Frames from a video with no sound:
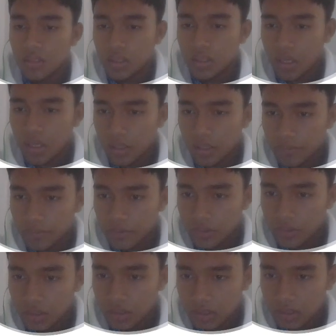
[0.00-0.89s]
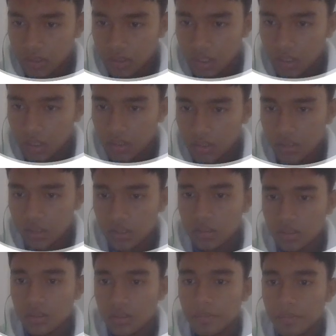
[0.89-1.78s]
And for the
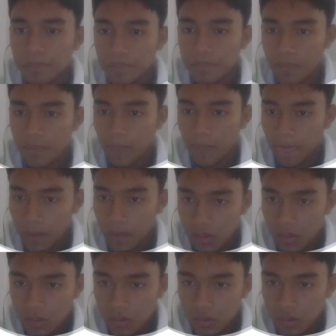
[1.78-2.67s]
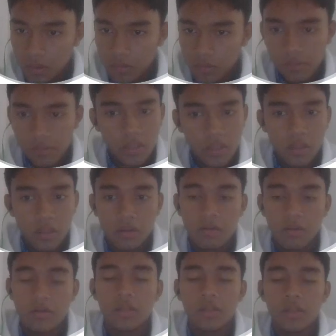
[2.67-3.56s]
title, we are
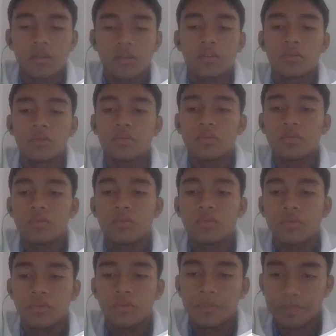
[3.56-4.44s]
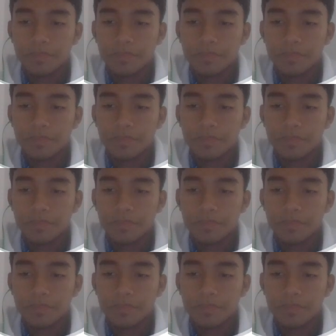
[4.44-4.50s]
going to